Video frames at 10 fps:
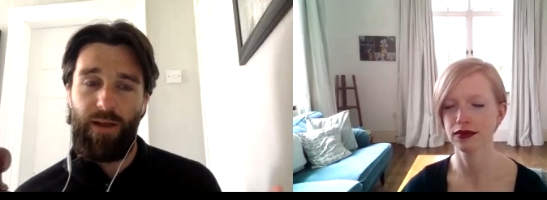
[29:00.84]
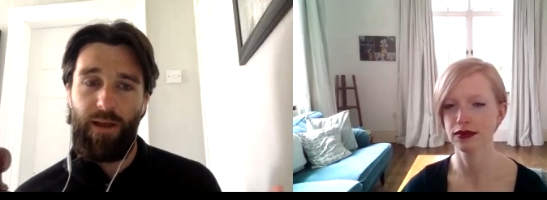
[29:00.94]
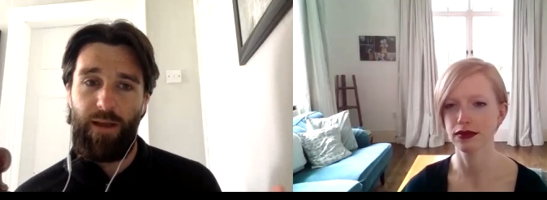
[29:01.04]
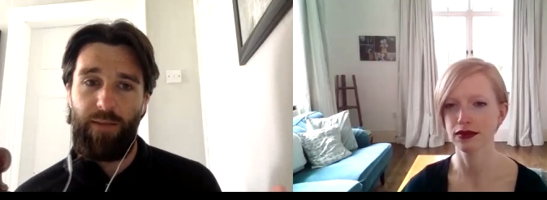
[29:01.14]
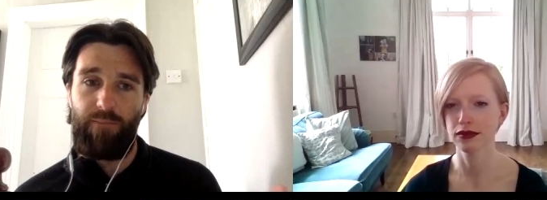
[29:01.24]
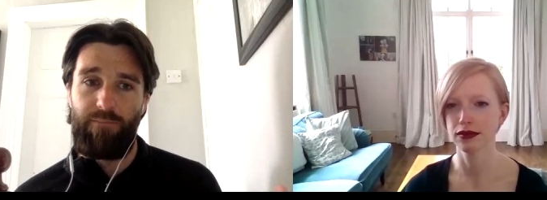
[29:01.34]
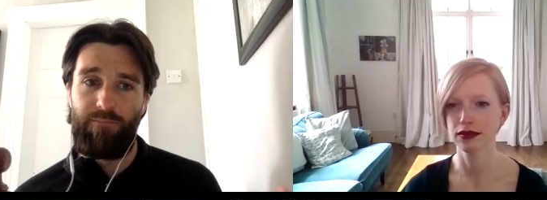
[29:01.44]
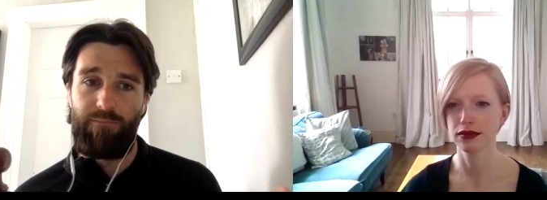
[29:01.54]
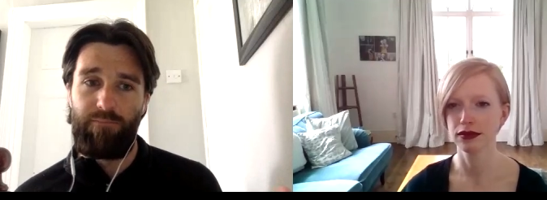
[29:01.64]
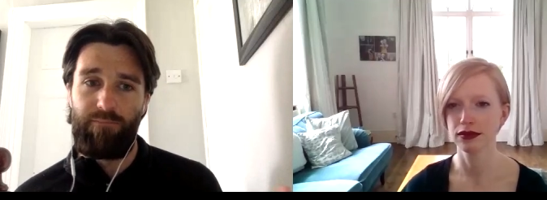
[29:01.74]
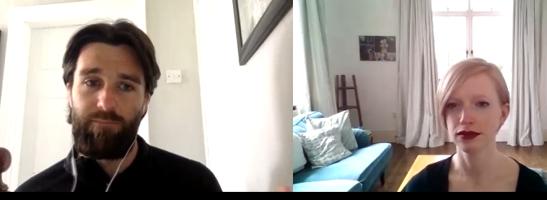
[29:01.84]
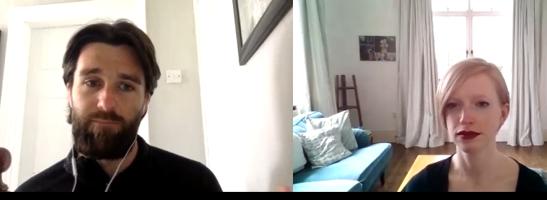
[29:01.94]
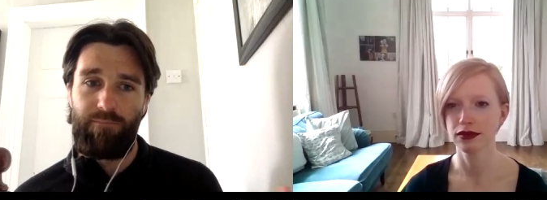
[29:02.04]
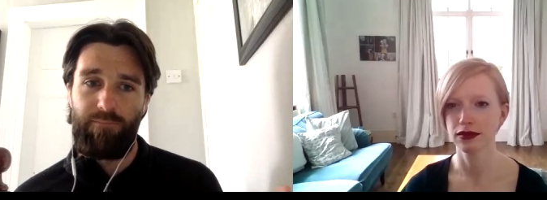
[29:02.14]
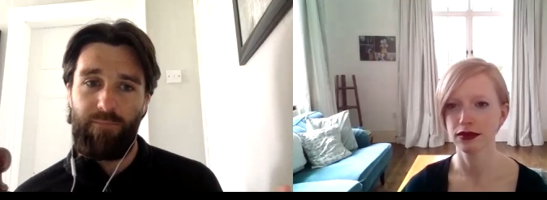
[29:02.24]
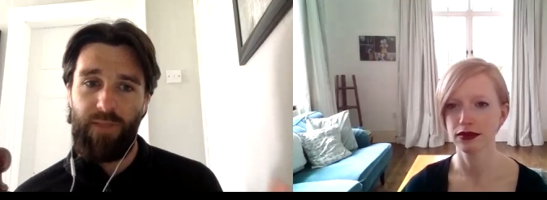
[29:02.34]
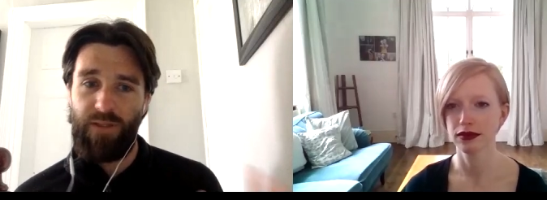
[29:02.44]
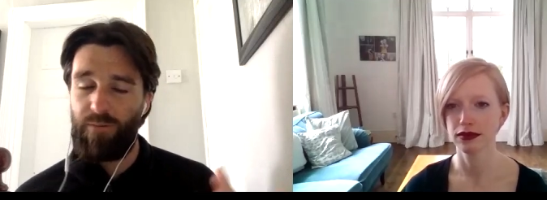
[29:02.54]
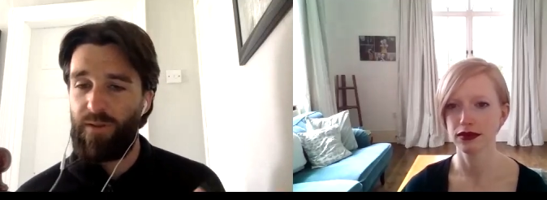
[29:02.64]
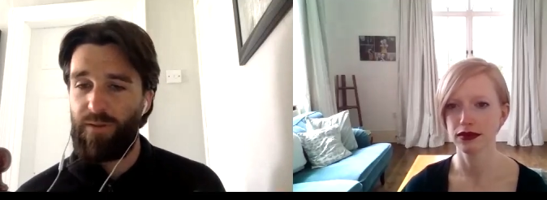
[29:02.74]
Speaker 1: um, it's a
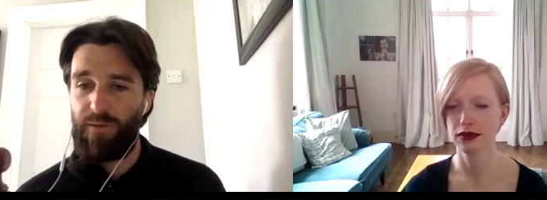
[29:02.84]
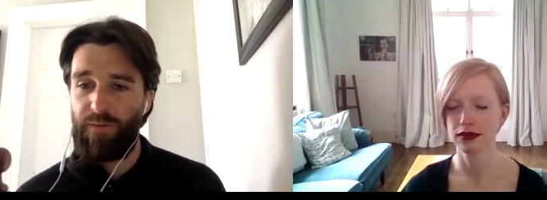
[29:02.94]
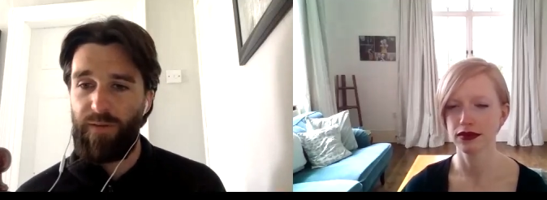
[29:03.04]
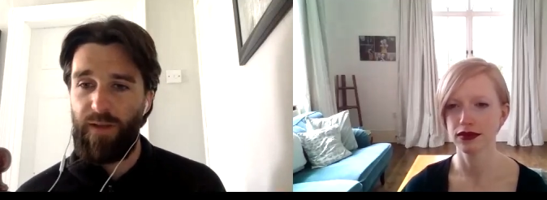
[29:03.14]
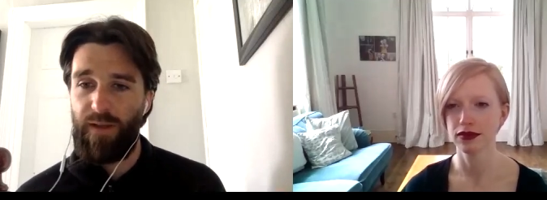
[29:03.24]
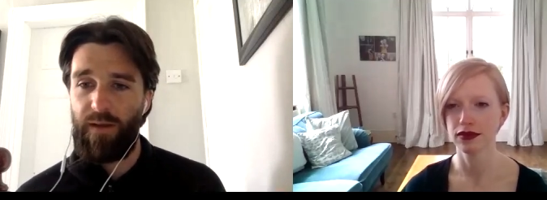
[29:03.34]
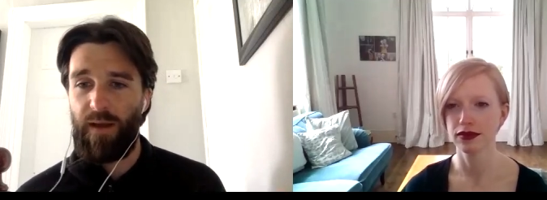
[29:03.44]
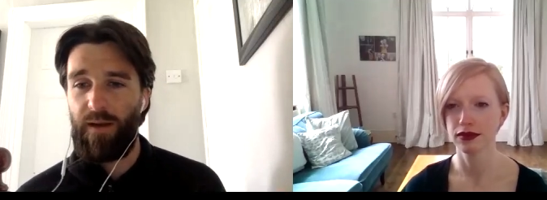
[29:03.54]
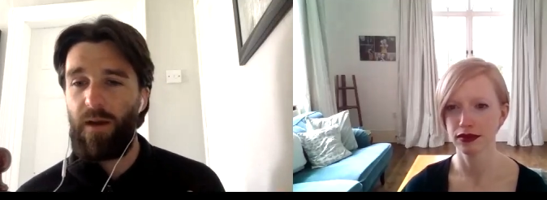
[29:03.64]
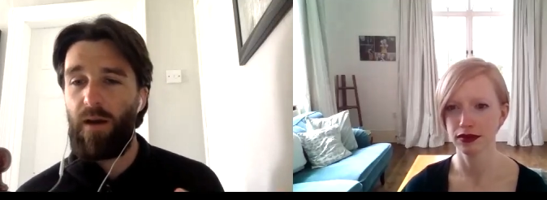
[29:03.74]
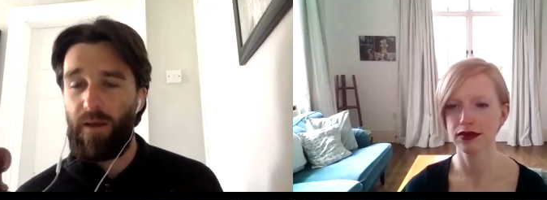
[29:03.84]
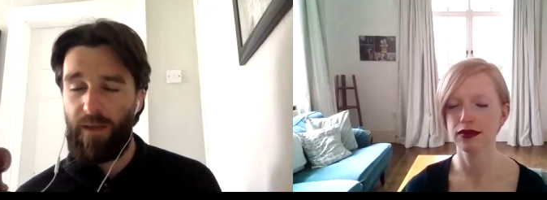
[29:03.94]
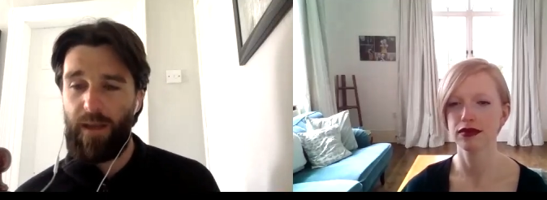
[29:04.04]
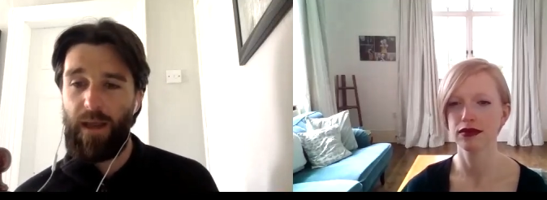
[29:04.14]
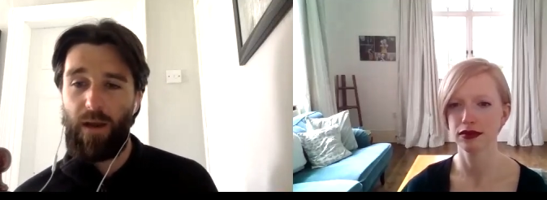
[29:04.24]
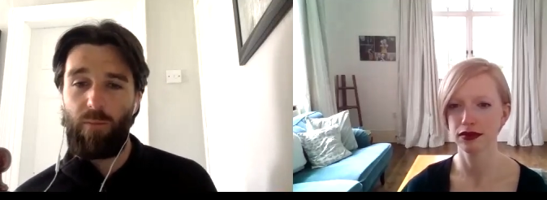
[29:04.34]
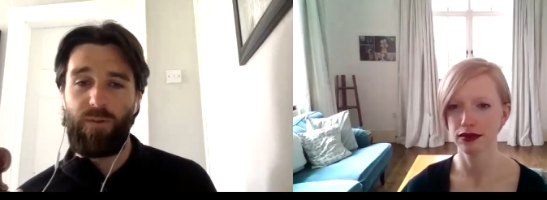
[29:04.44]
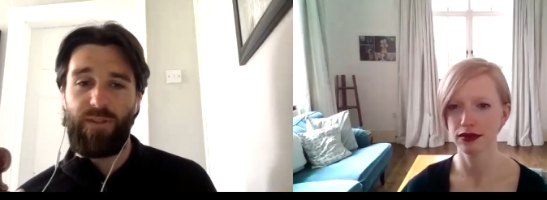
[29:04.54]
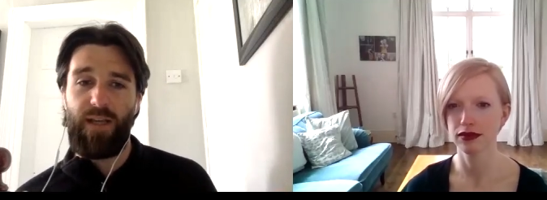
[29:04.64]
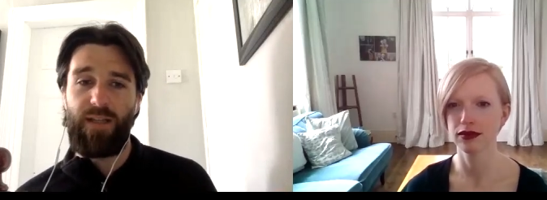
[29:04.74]
real tough thing. And I, again, I would
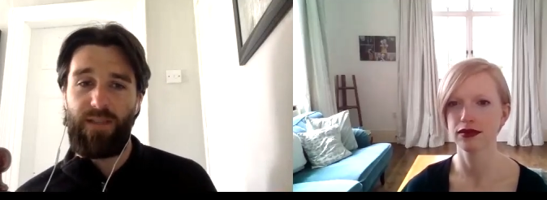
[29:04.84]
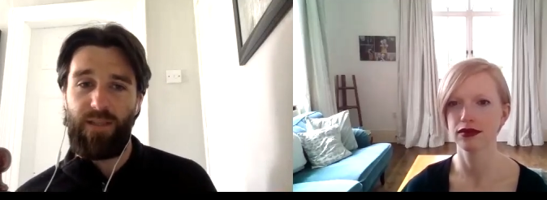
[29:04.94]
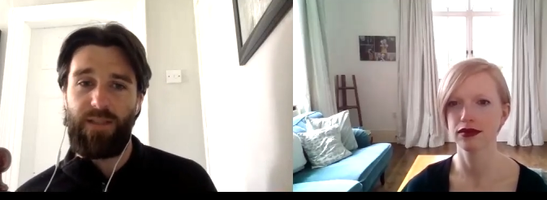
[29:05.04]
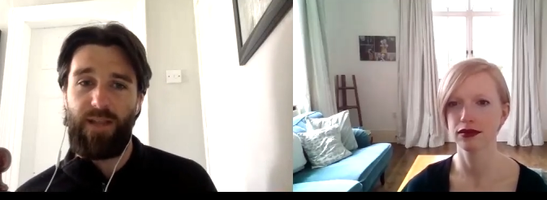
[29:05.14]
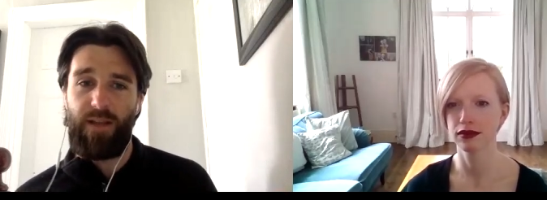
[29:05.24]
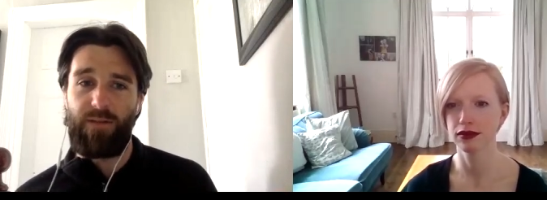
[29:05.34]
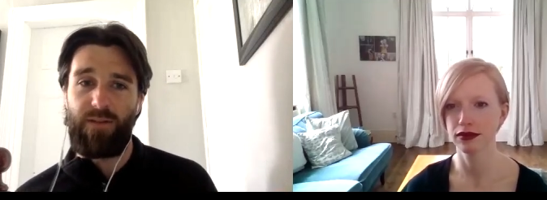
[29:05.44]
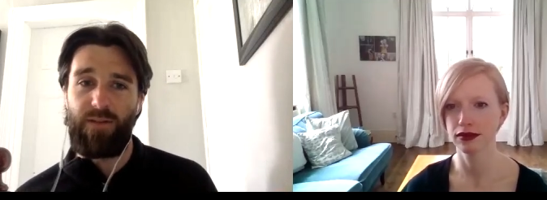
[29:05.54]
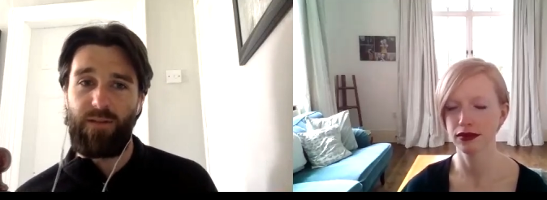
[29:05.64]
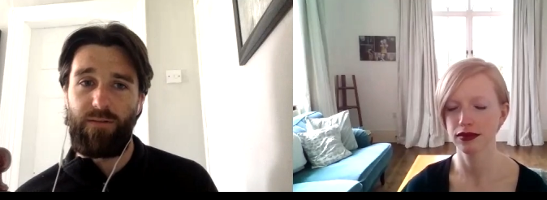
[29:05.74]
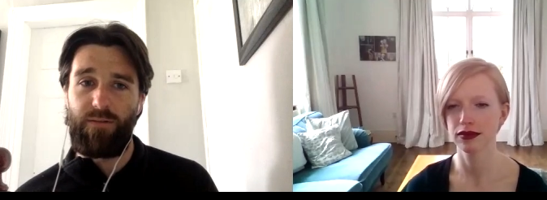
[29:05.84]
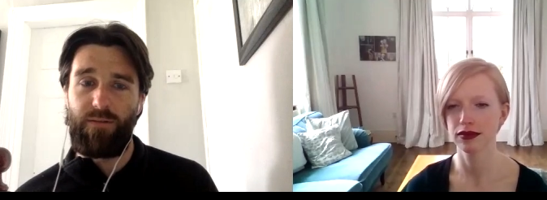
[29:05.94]
say it's it's down to